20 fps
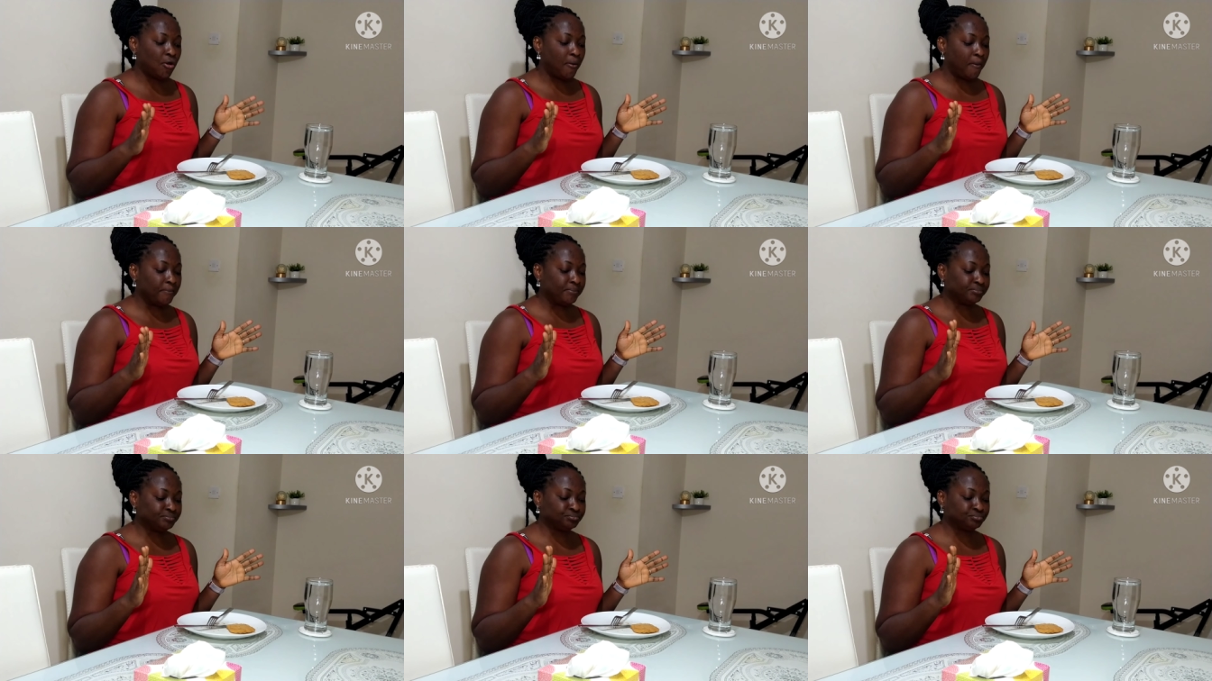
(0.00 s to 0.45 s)

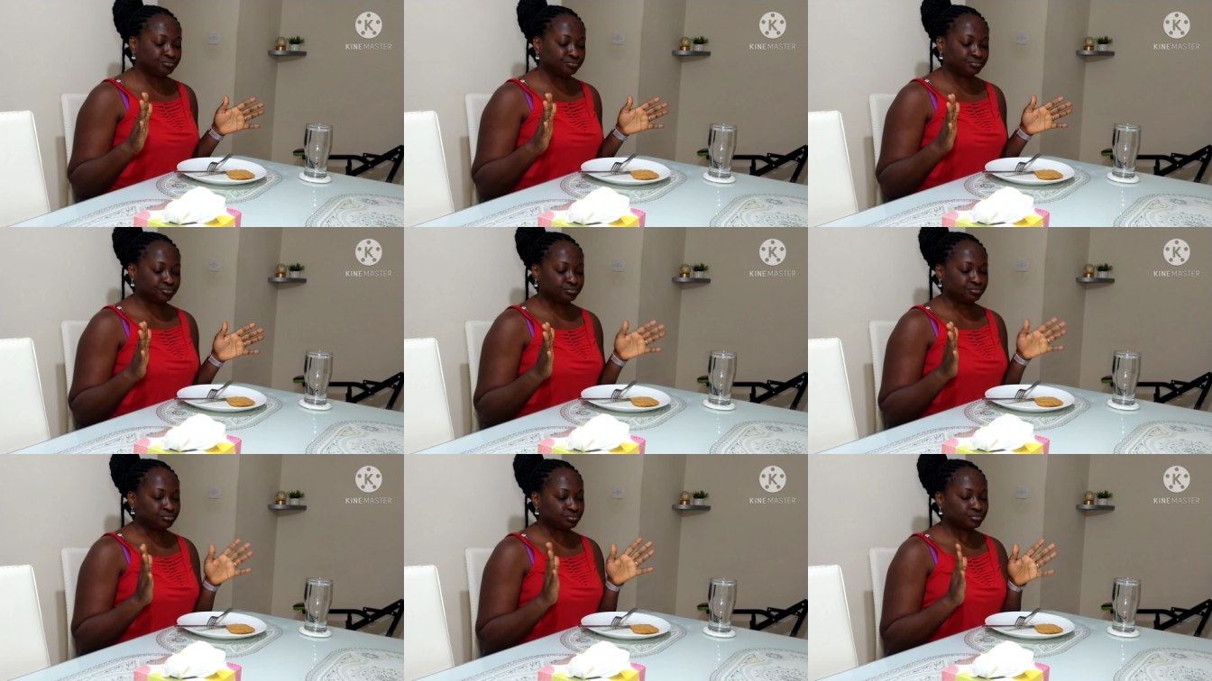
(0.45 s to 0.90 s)
um
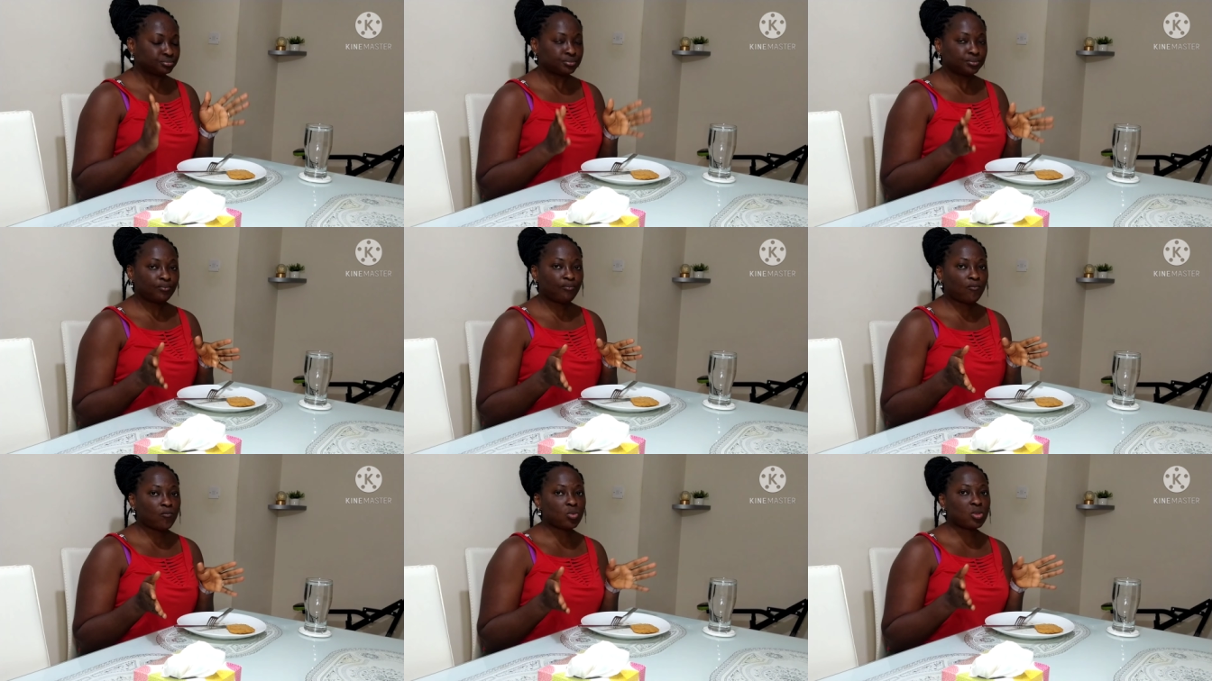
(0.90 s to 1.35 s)

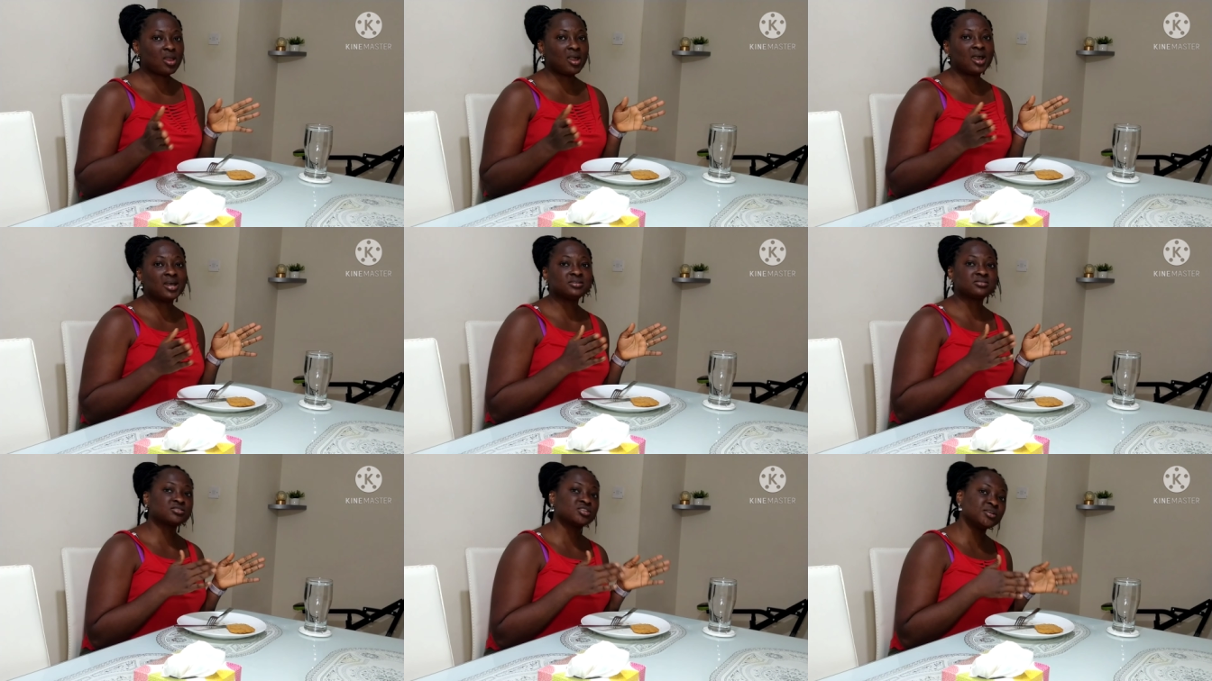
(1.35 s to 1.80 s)

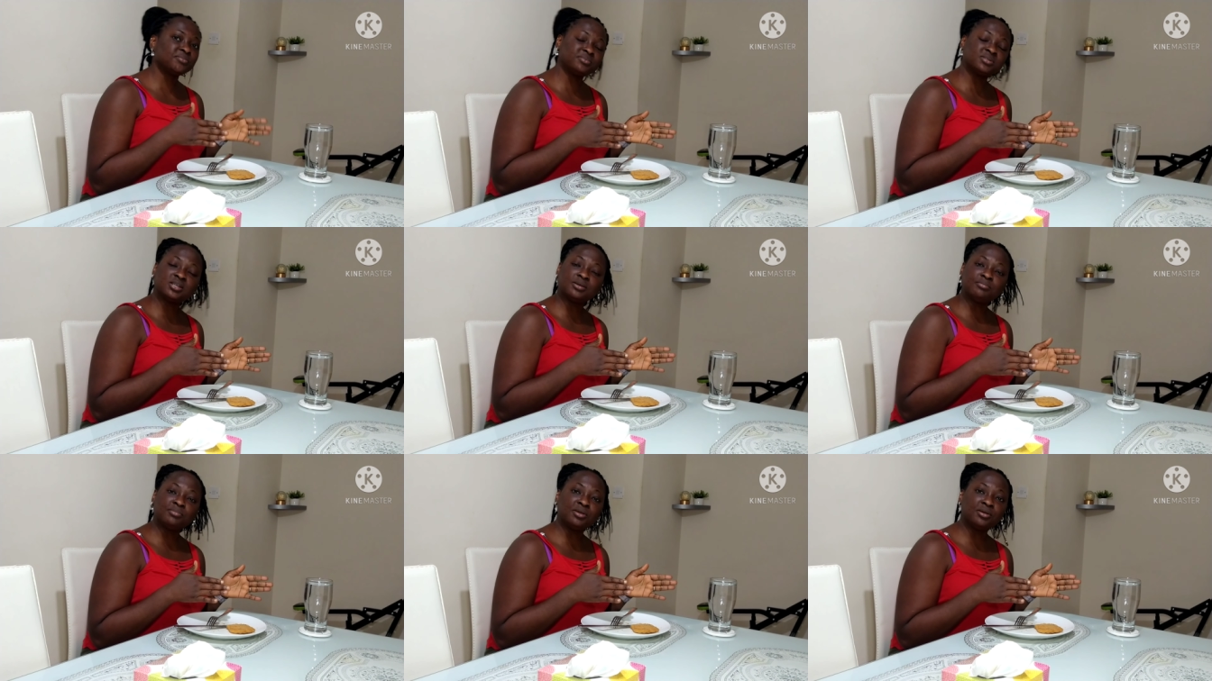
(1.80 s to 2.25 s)
I
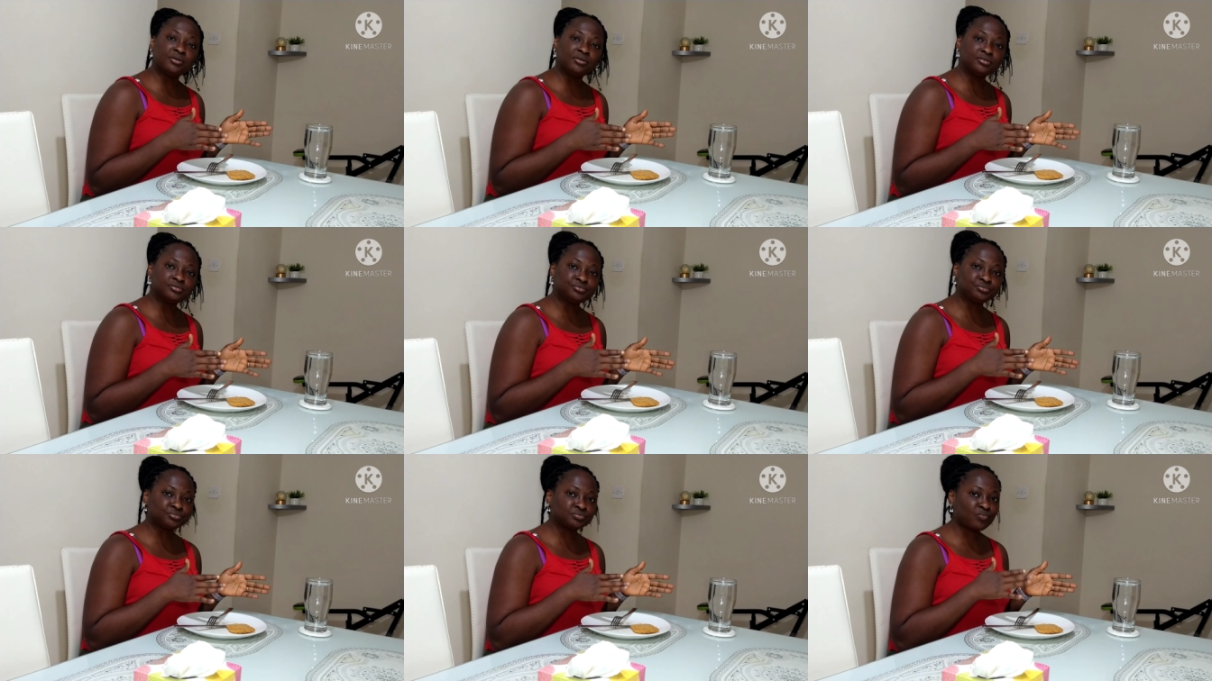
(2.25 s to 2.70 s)
skipped a
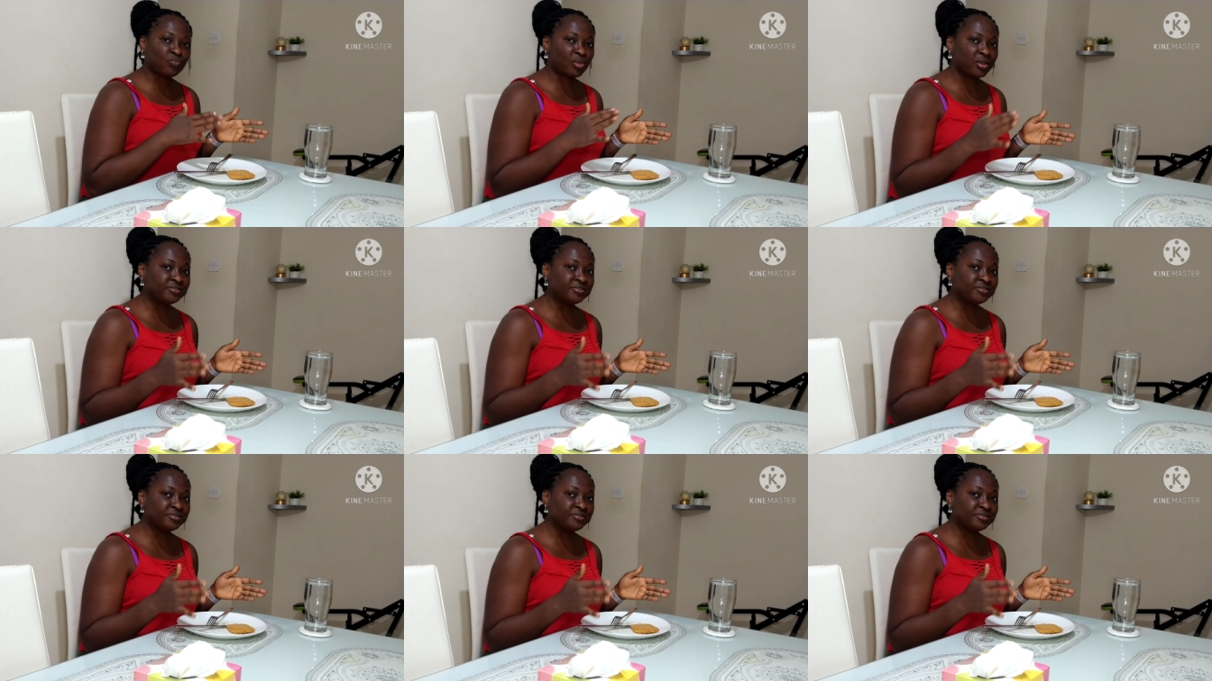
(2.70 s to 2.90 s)
meal.